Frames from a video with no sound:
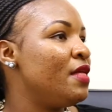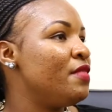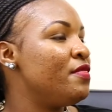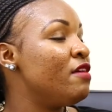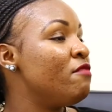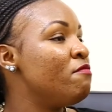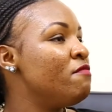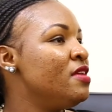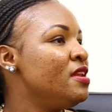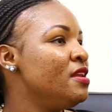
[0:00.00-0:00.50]

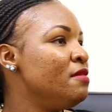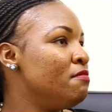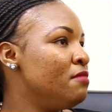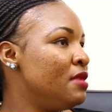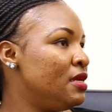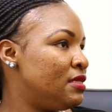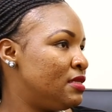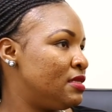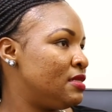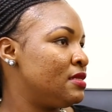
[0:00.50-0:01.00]
There are many
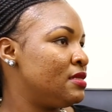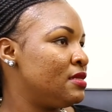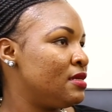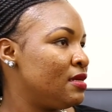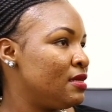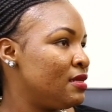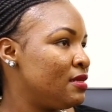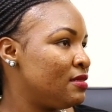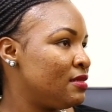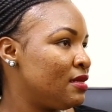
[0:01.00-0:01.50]
myths
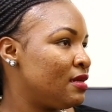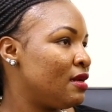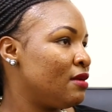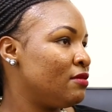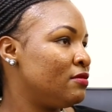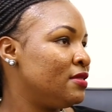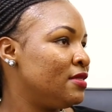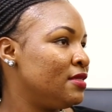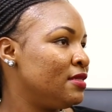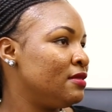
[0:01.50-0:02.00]

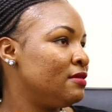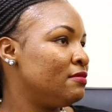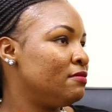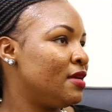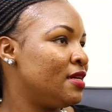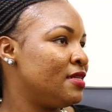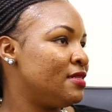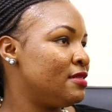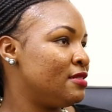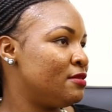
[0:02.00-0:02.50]
surrounding
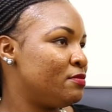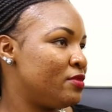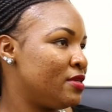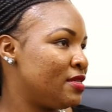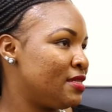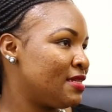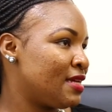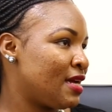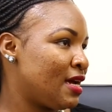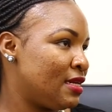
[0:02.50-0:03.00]
matters
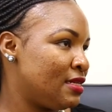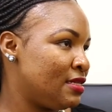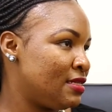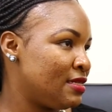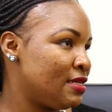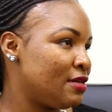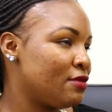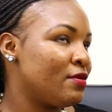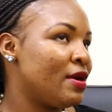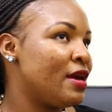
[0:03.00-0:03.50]
breast
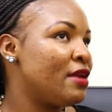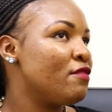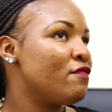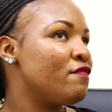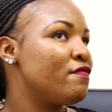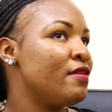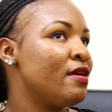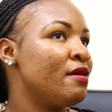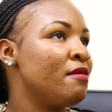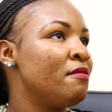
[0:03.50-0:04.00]
cancer. One
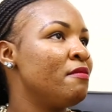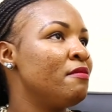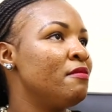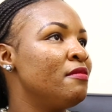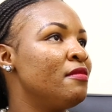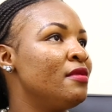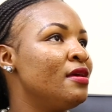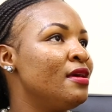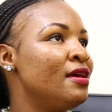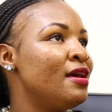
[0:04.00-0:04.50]
of
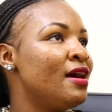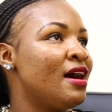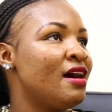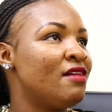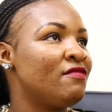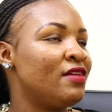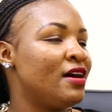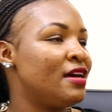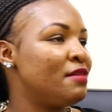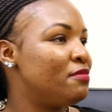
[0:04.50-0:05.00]
them,
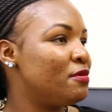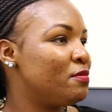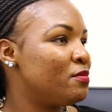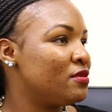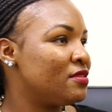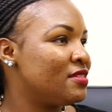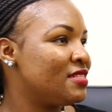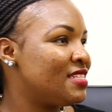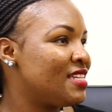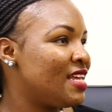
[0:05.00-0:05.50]
I've heard
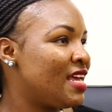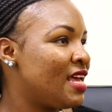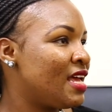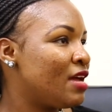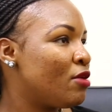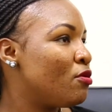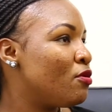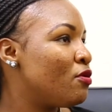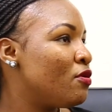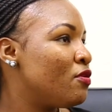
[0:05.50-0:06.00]
people
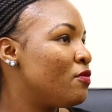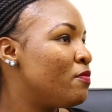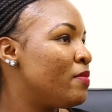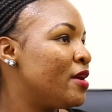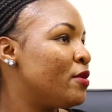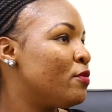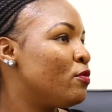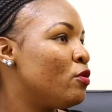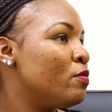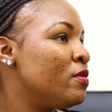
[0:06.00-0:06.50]
saying, oh,
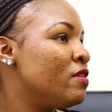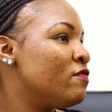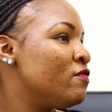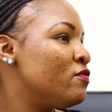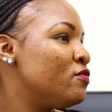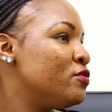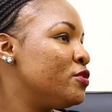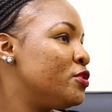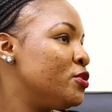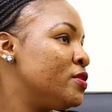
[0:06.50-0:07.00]
by warming
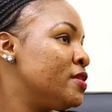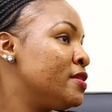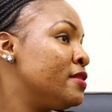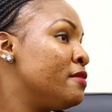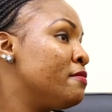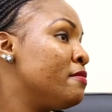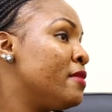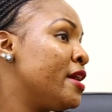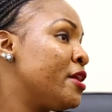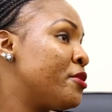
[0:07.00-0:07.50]
food using
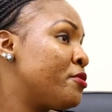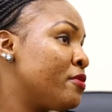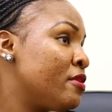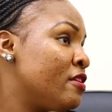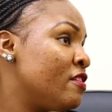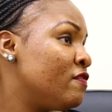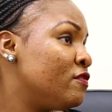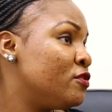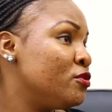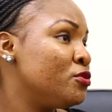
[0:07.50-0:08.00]
the
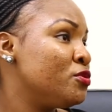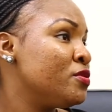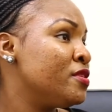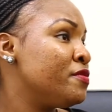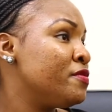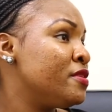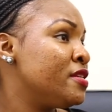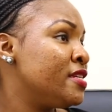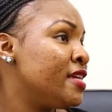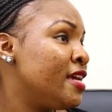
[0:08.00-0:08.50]
microwave due to
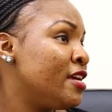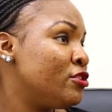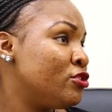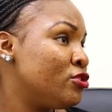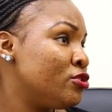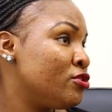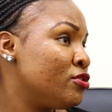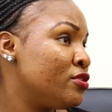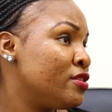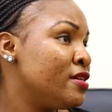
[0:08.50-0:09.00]
the
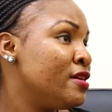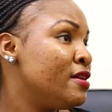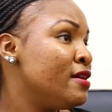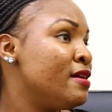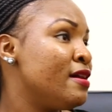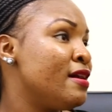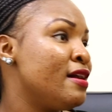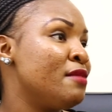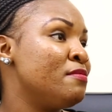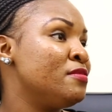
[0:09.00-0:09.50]
radiation,
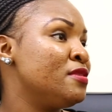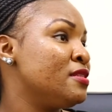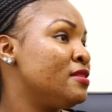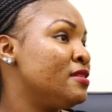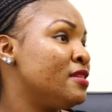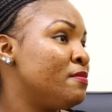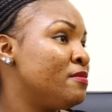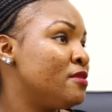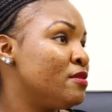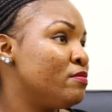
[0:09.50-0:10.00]
I'm
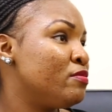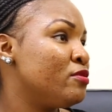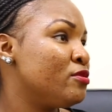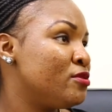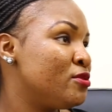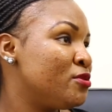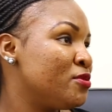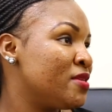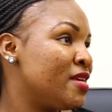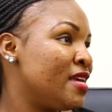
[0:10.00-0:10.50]

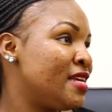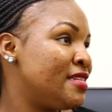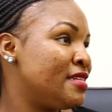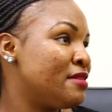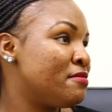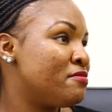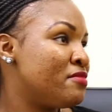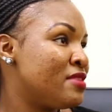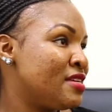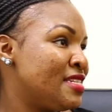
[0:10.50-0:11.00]
susceptible to
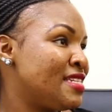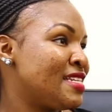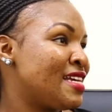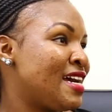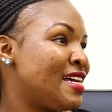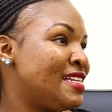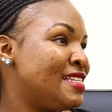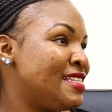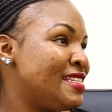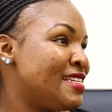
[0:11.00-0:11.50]
getting breast
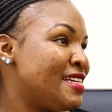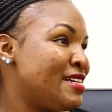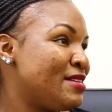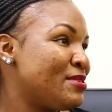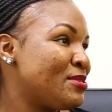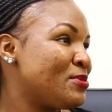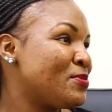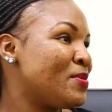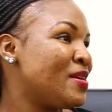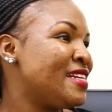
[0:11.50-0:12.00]
cancer.
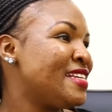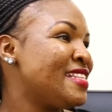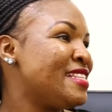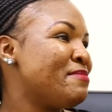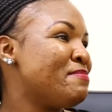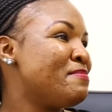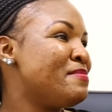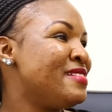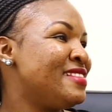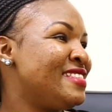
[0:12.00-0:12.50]
So what are
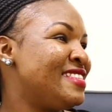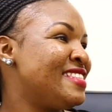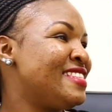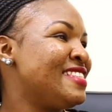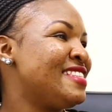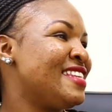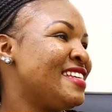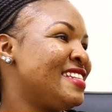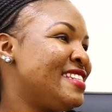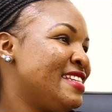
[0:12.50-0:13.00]
the
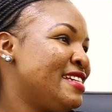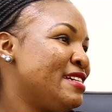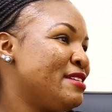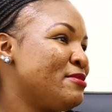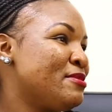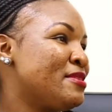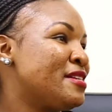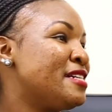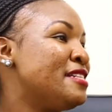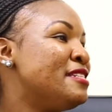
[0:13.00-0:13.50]
myths that
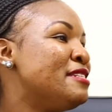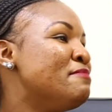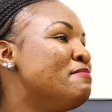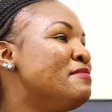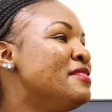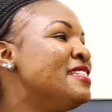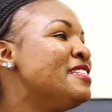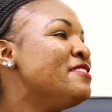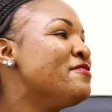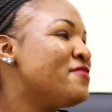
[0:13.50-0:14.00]
you can
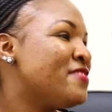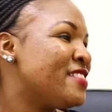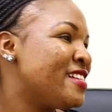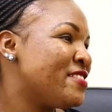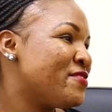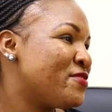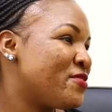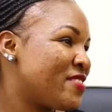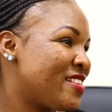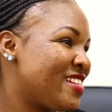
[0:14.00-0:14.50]

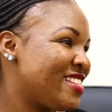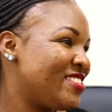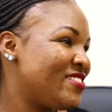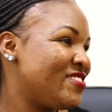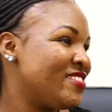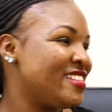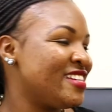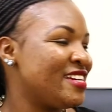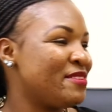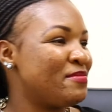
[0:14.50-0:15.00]
demystify for us
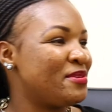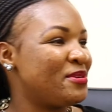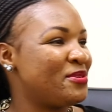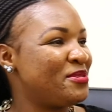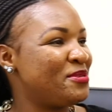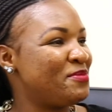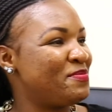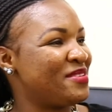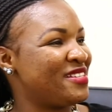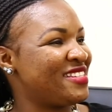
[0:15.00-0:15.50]
today
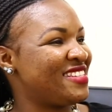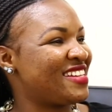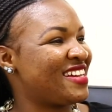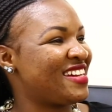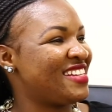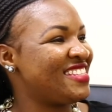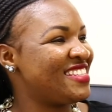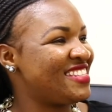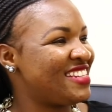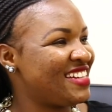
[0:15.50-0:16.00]
about breast
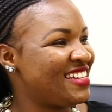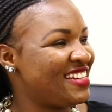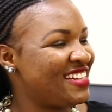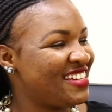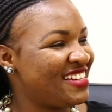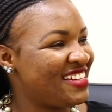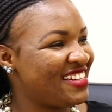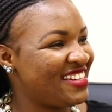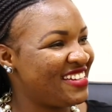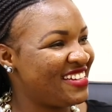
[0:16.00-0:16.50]

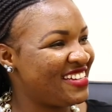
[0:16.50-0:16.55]
cancer?